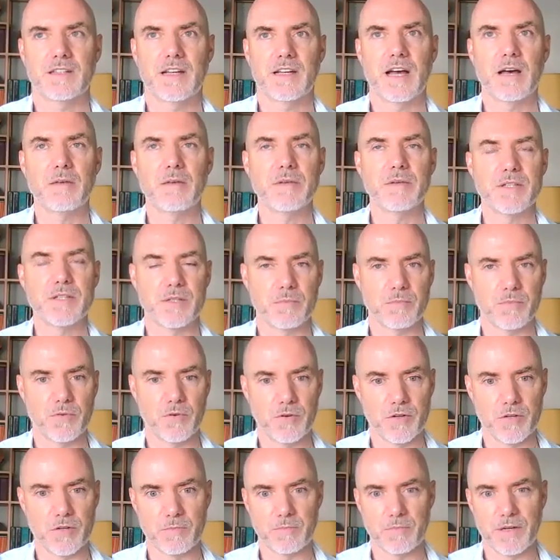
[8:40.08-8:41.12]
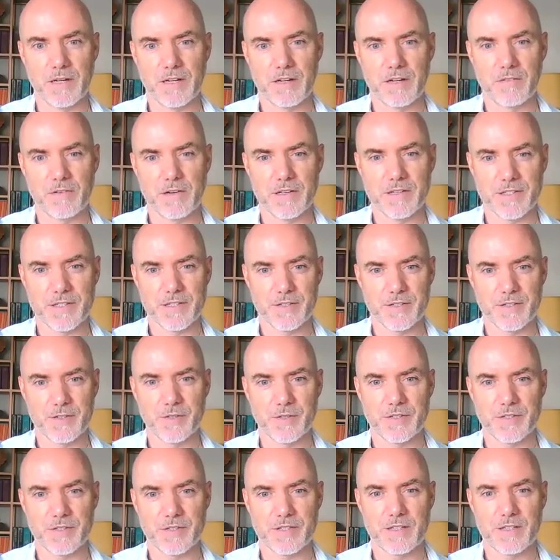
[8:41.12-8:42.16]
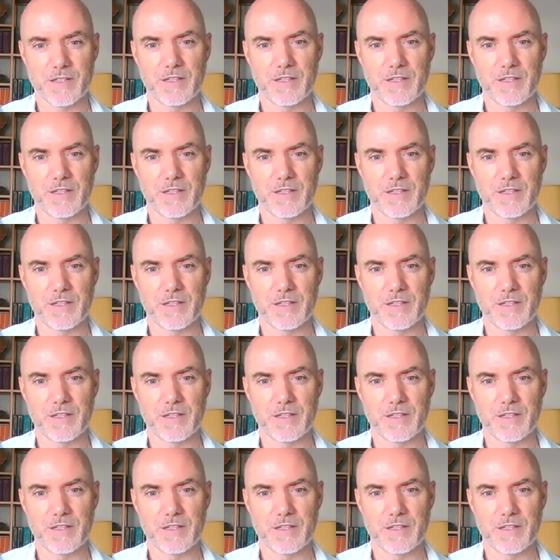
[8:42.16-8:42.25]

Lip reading: and be supported by your ancestors.